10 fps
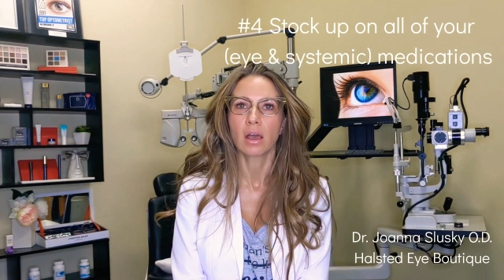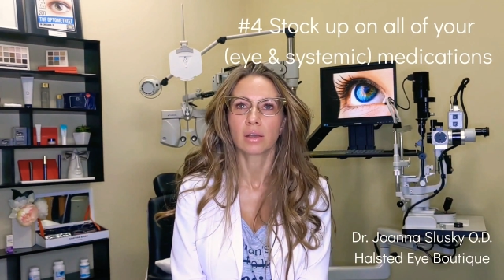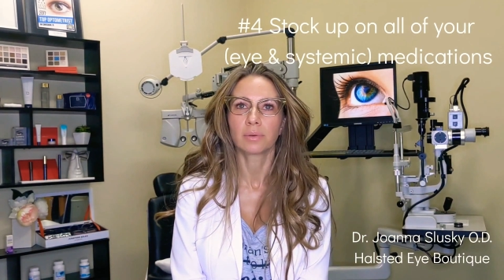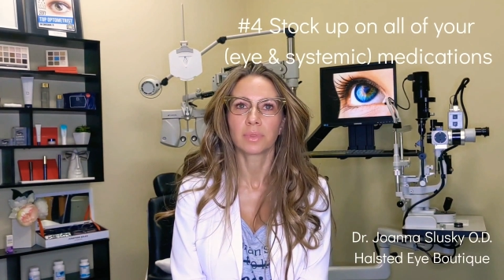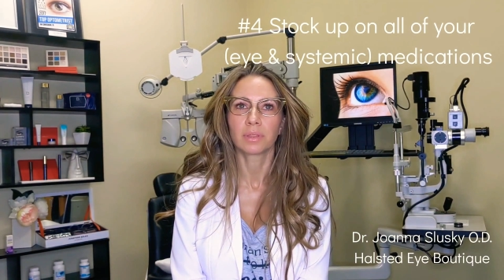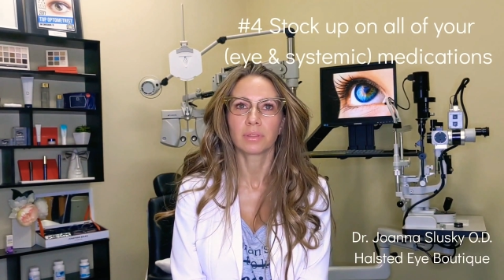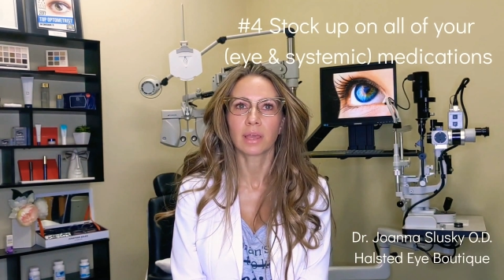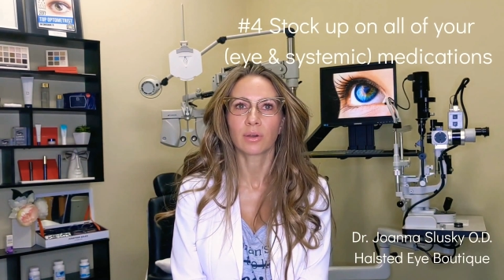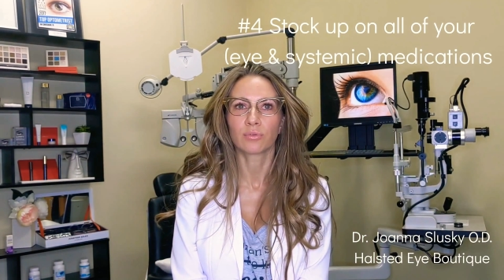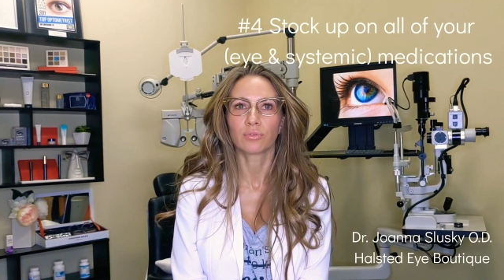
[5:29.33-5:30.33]
Um,
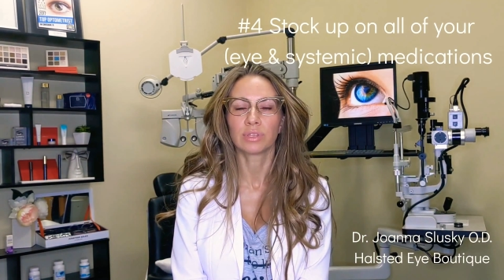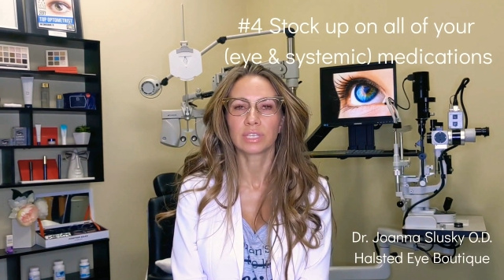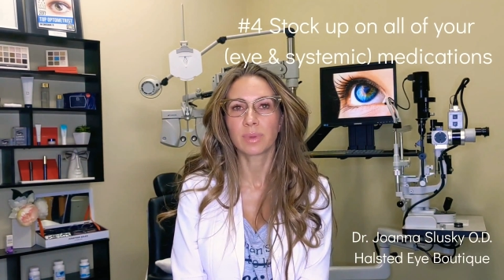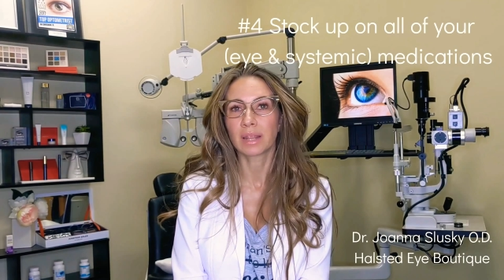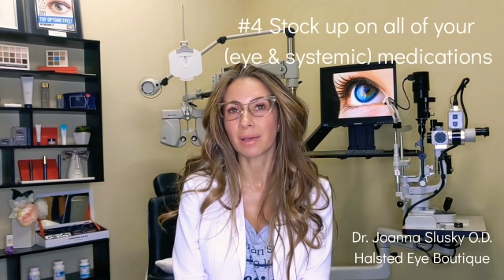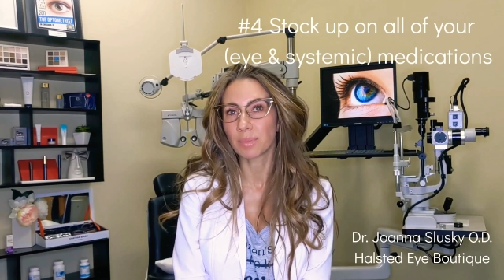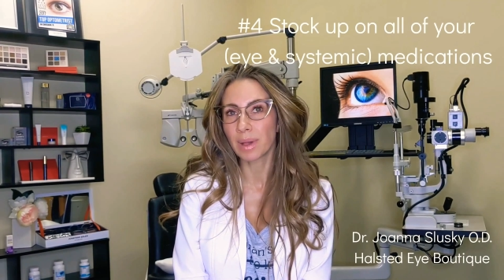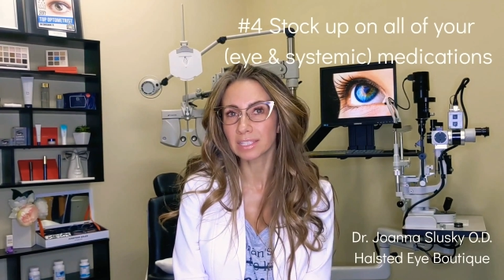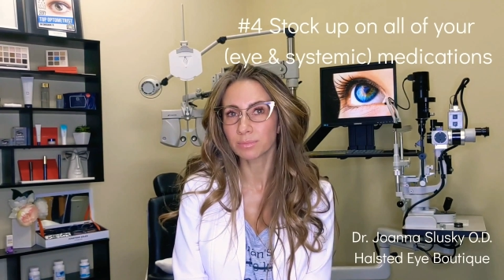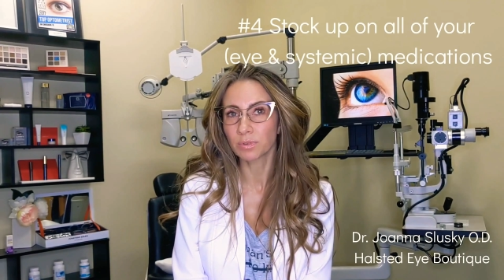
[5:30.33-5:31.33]
now, this may not be
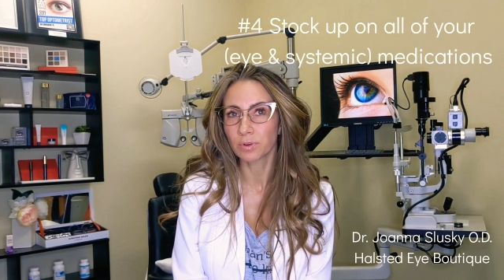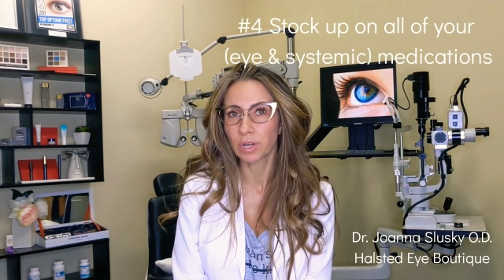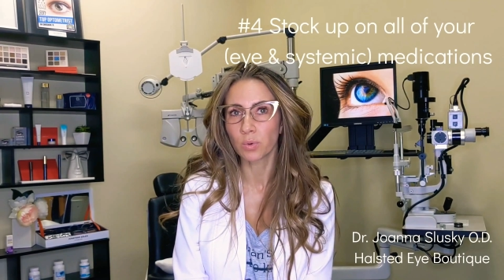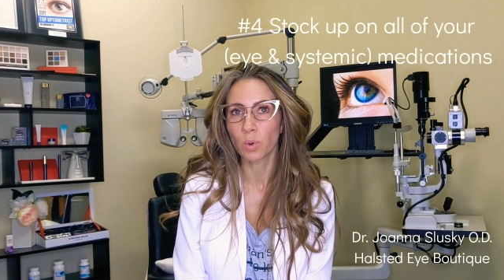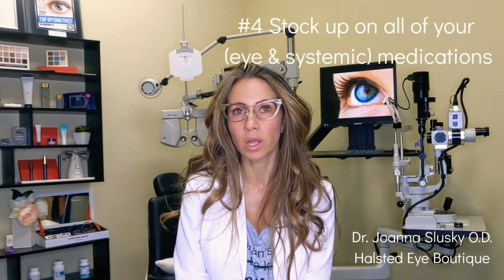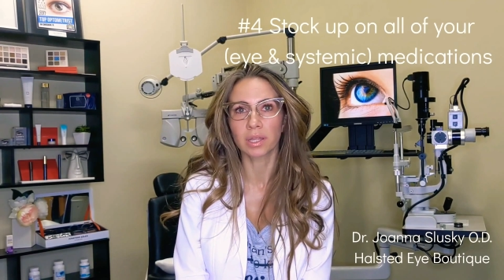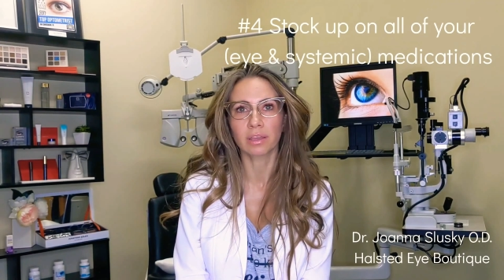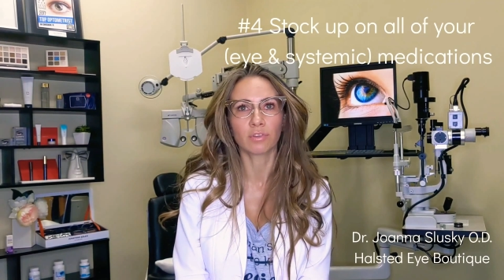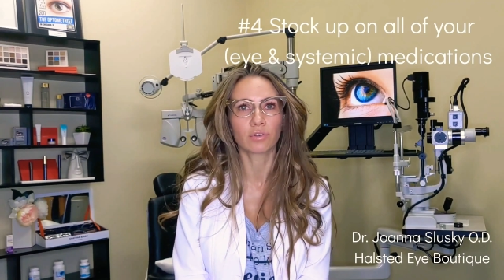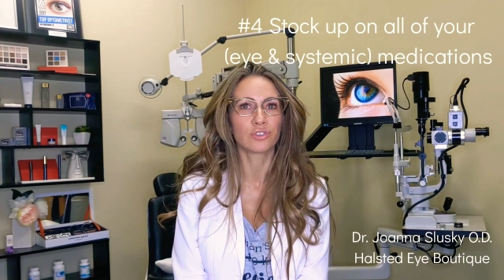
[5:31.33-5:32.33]
possible for
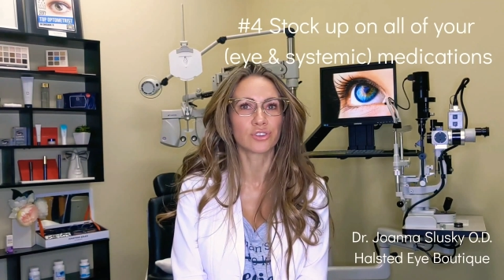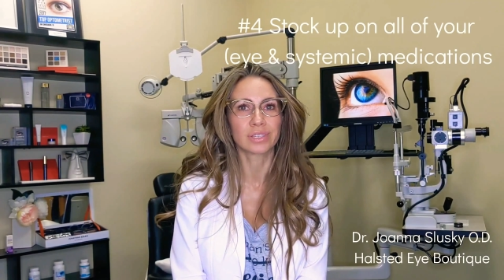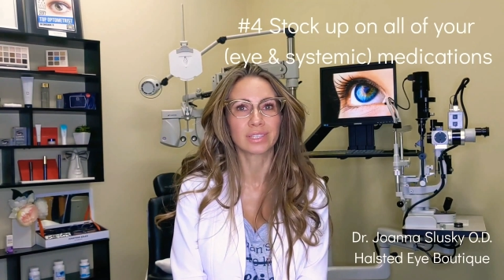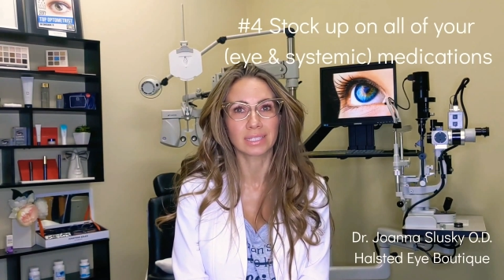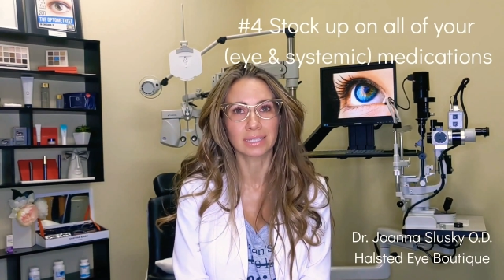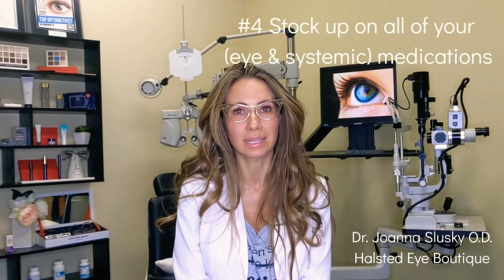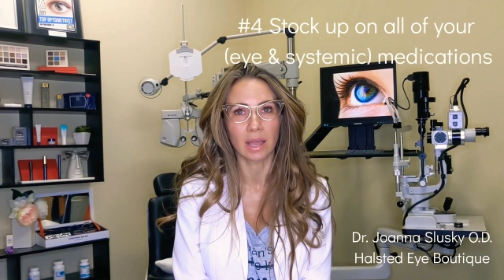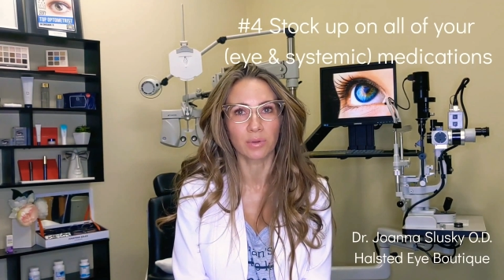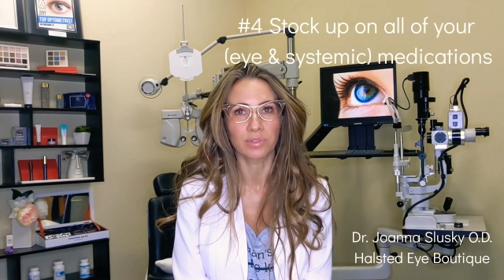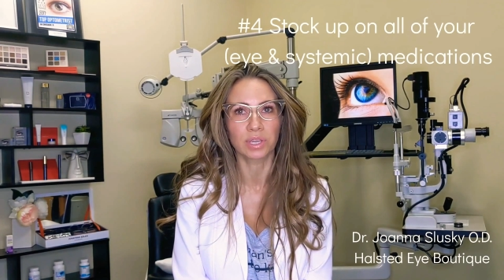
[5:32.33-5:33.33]
anyone if your insurance doesn't
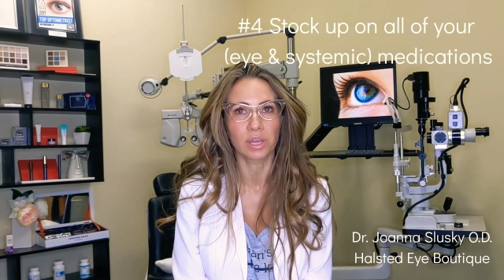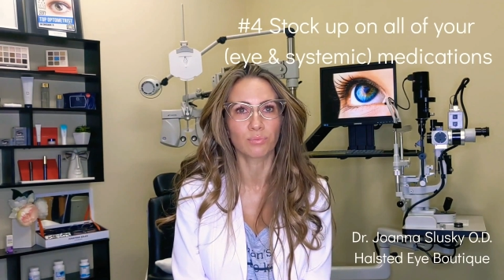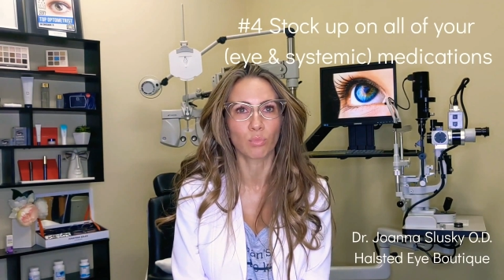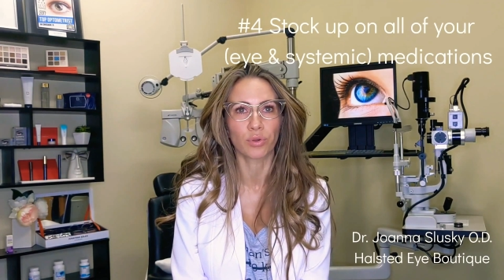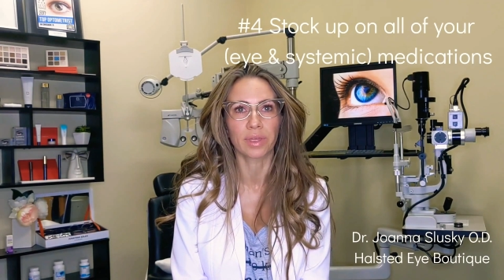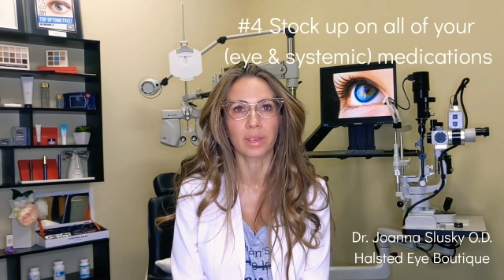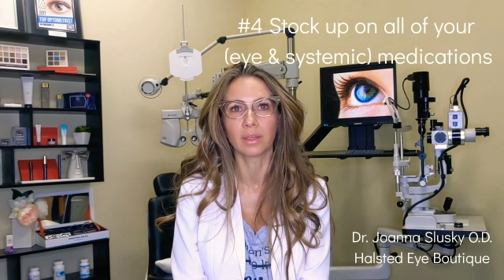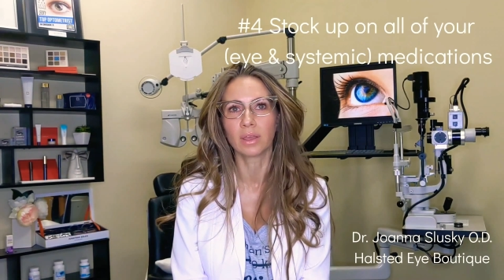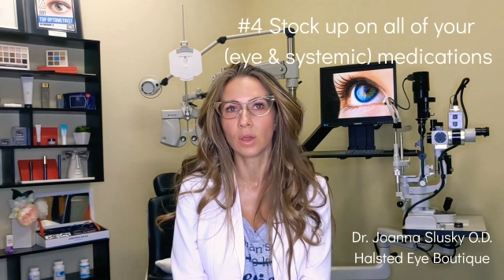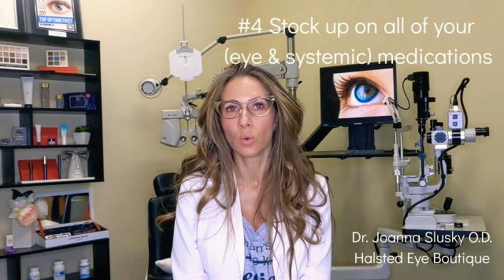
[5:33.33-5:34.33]
allow you to get more
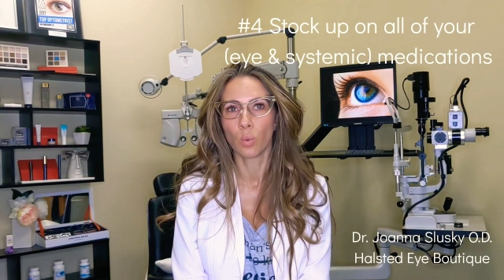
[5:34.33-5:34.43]
than